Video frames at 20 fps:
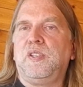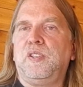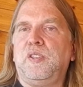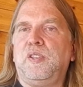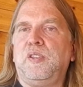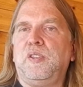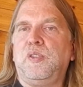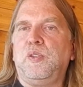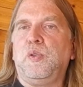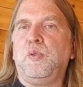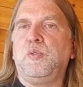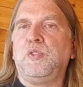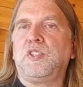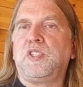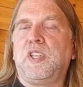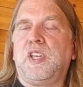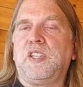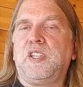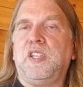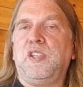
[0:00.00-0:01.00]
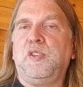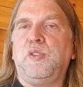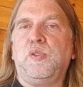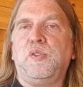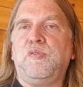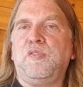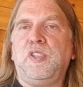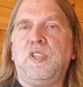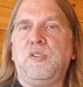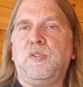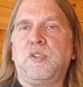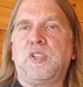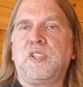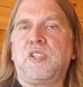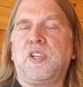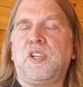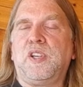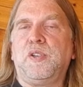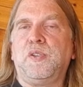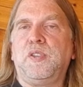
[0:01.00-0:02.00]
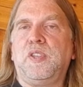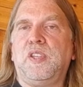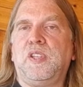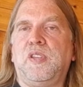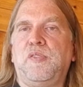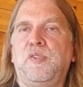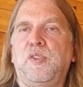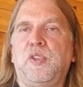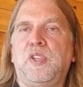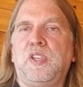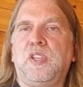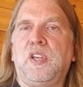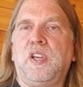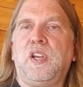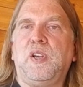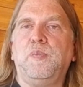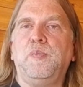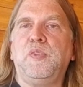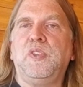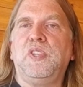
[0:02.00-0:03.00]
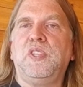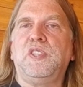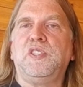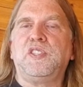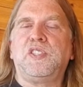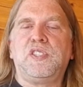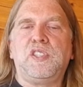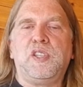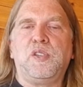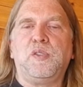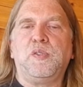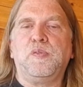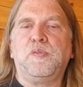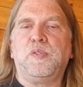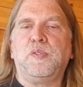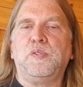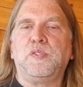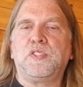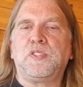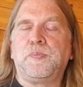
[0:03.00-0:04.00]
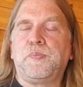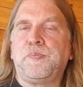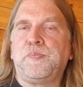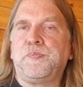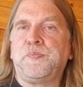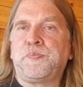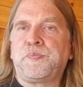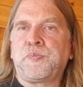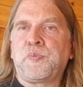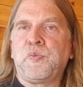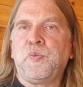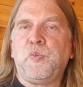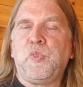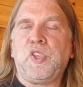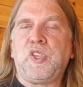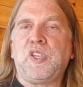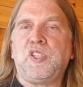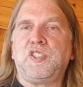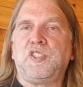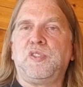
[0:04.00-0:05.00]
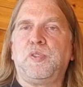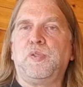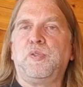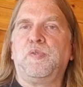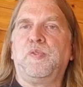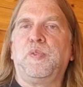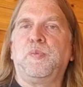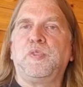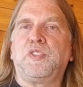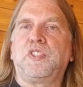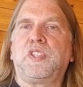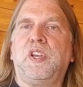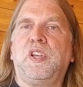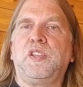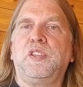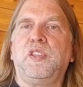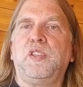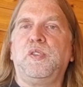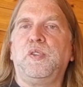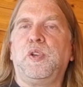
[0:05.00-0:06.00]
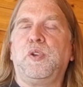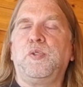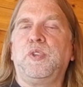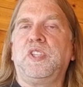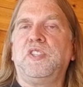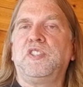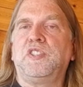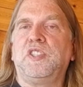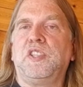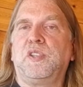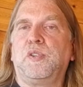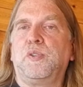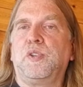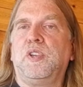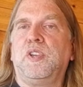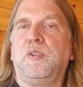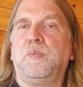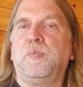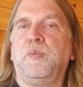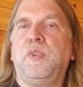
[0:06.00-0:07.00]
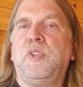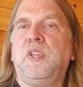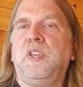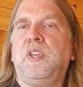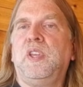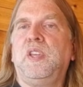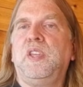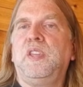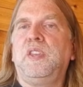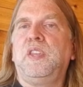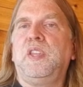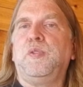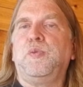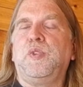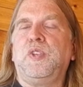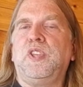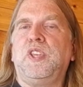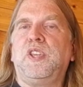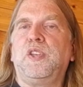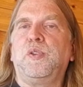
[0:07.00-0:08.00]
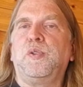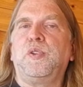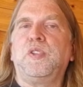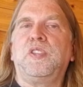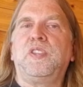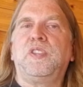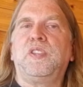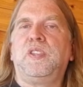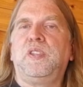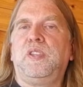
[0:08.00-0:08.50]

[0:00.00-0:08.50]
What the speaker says: use that, and you don't even need your guitar then. If you can hum these intervals because they're from a song that you already can sing or hum, then when you hear it